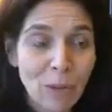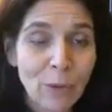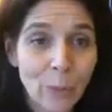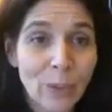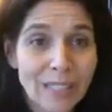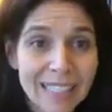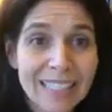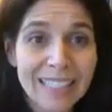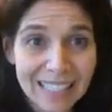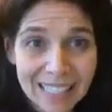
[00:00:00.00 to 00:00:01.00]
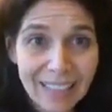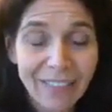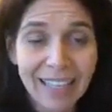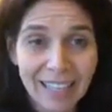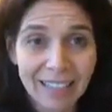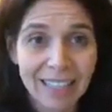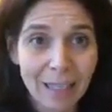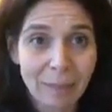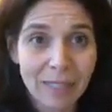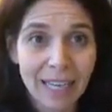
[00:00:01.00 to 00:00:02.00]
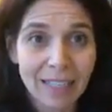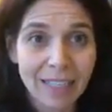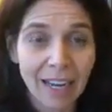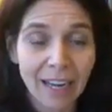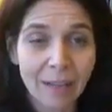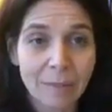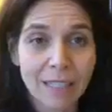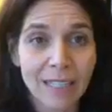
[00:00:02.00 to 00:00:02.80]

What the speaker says: you will see significant dips at times.